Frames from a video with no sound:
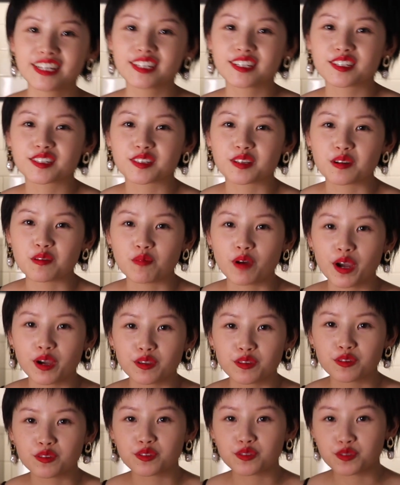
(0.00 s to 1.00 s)
So while
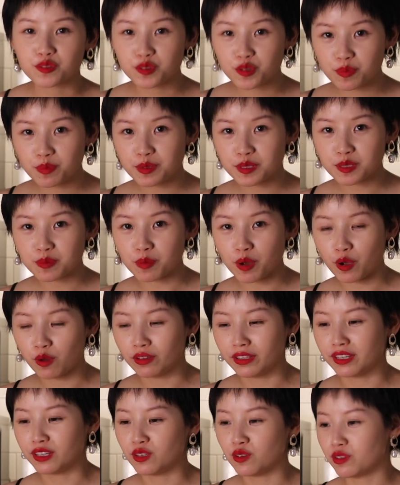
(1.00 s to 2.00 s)
your soup is
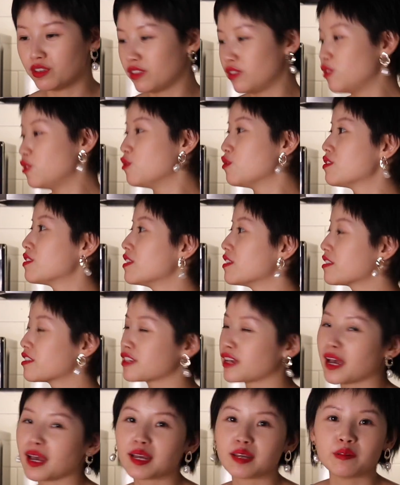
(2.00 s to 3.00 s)
boiling, you can use this
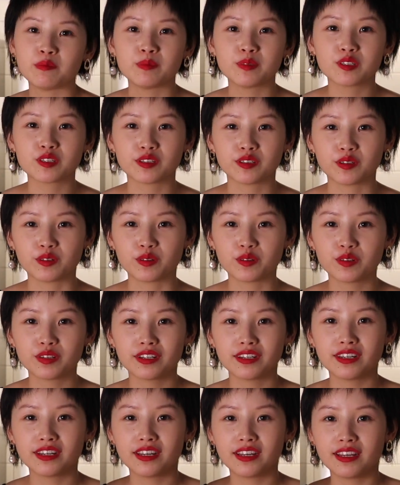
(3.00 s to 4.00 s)
time to
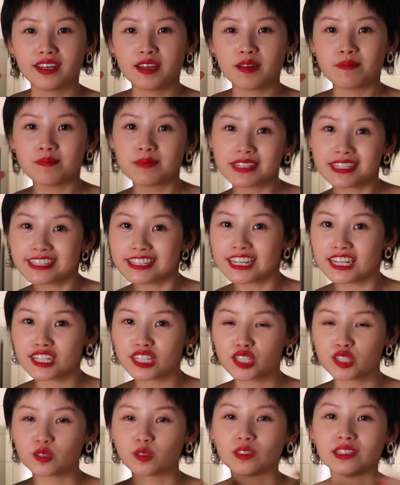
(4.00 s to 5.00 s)

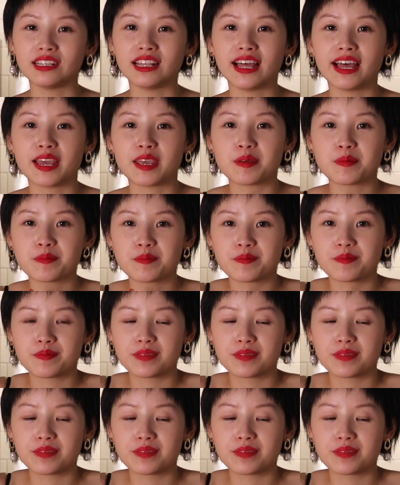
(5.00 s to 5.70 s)
massage your lime.